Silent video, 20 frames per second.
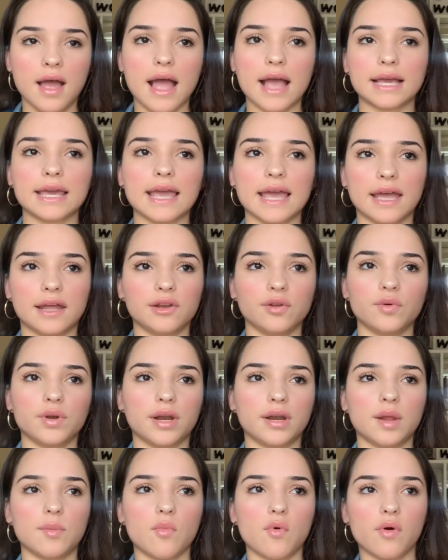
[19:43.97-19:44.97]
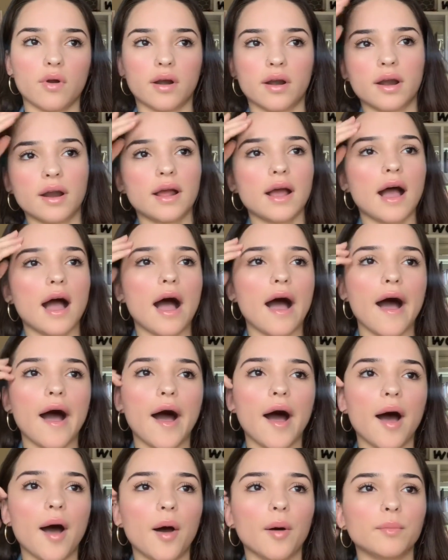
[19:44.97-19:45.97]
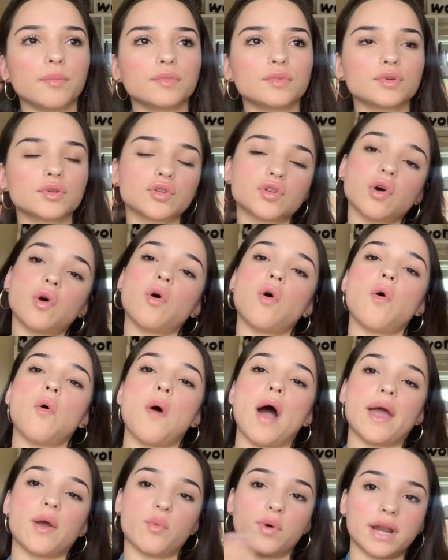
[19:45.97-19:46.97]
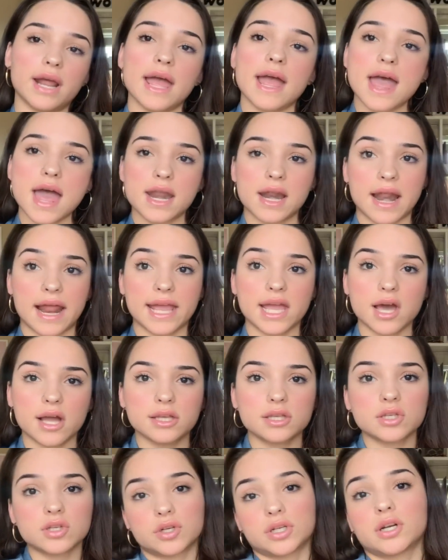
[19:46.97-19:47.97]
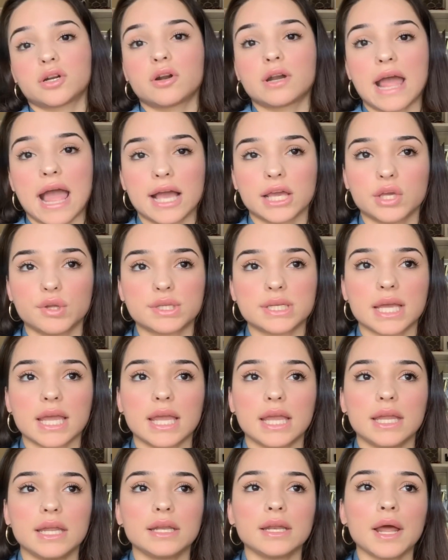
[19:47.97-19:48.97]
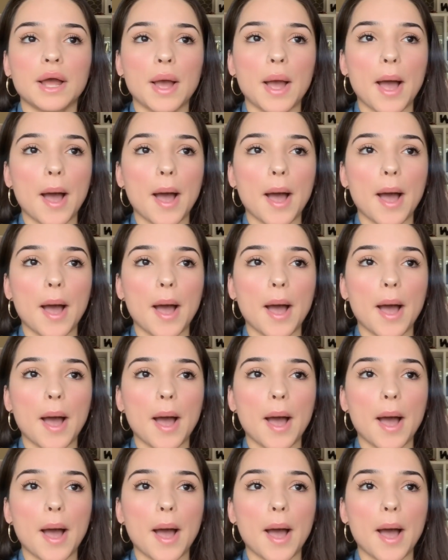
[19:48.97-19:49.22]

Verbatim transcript: I can't do it anymore. So I went ahead and I got started on Accutane.